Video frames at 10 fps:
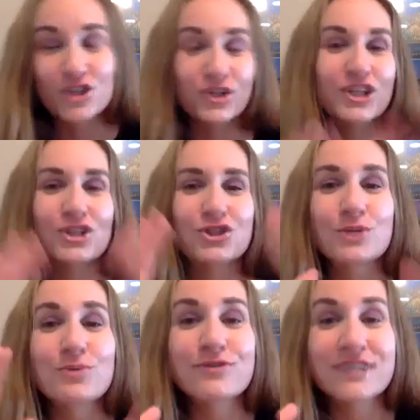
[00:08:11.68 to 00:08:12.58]
So I'd get
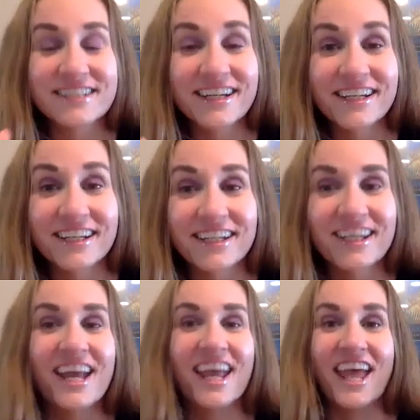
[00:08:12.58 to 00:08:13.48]
super excited.
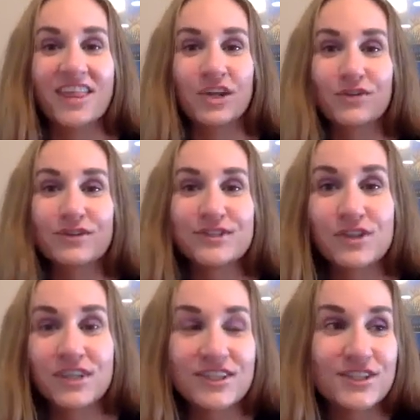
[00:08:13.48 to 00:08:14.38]
And then all of a
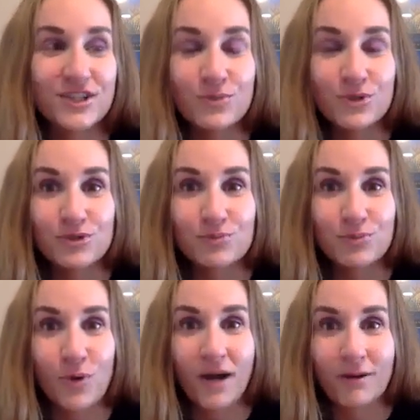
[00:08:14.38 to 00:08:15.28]
sudden, like, the steam would just
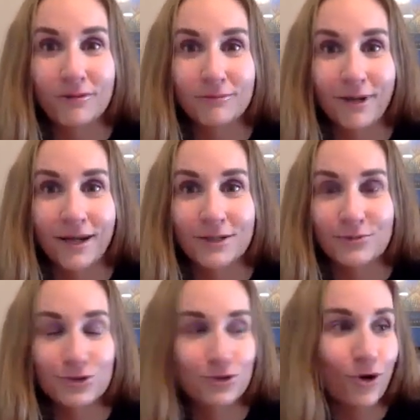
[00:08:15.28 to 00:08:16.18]
blow out, right? It
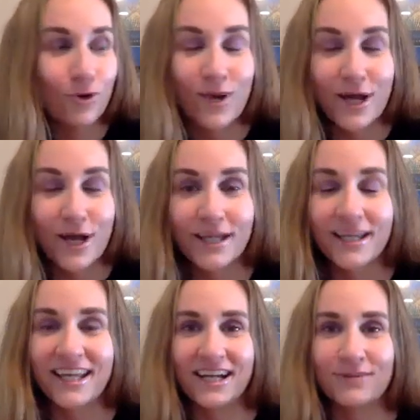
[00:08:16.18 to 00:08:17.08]
would just go
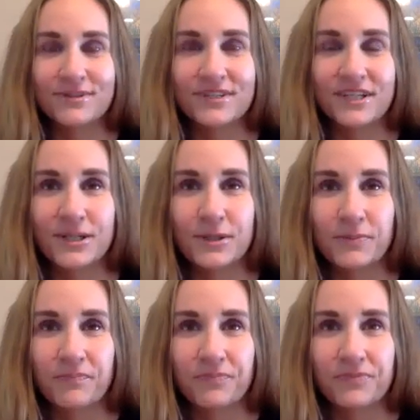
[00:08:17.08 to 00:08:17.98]
away. And I was like,
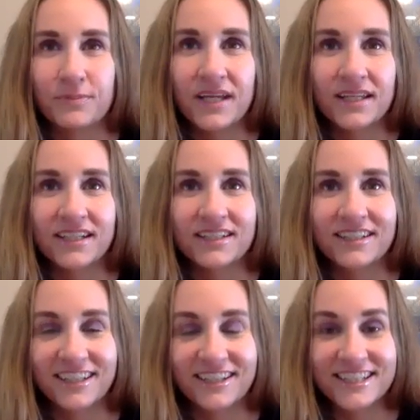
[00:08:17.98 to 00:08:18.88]
man, like
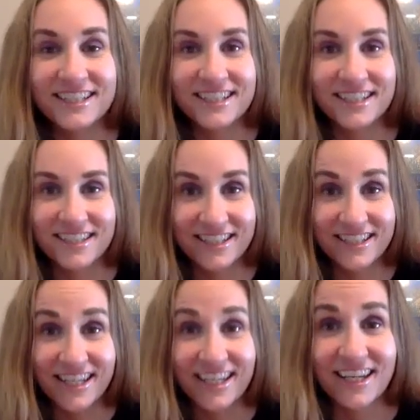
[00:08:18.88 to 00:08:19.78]
this
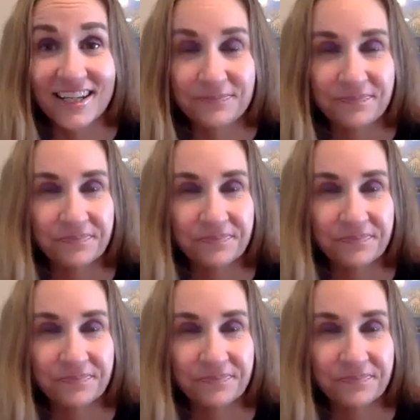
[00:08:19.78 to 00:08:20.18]
isn't it.